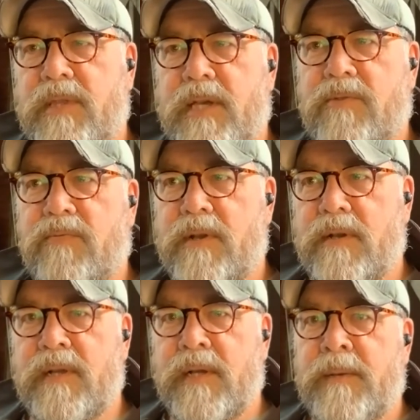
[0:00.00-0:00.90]
So that's what
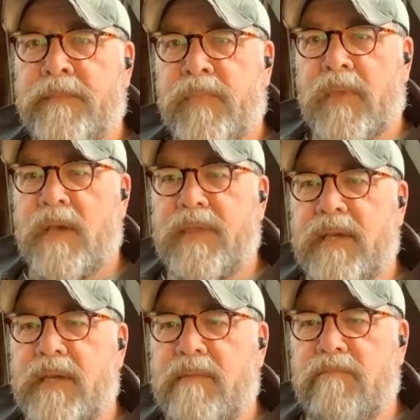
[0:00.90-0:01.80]
I
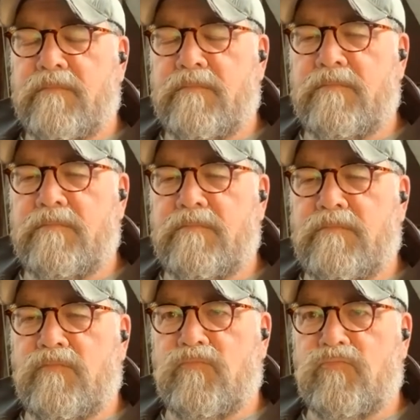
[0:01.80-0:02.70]
think
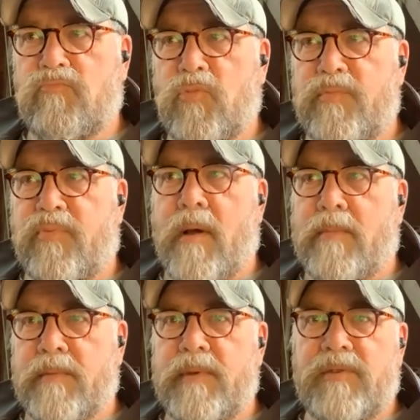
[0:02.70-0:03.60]
would
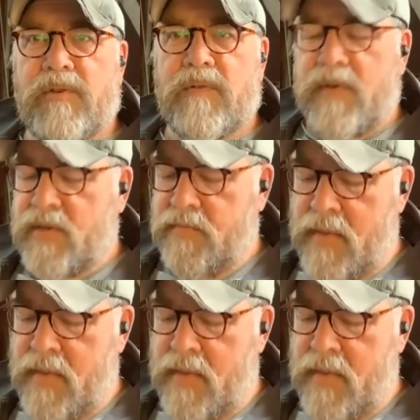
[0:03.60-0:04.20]
probably serve us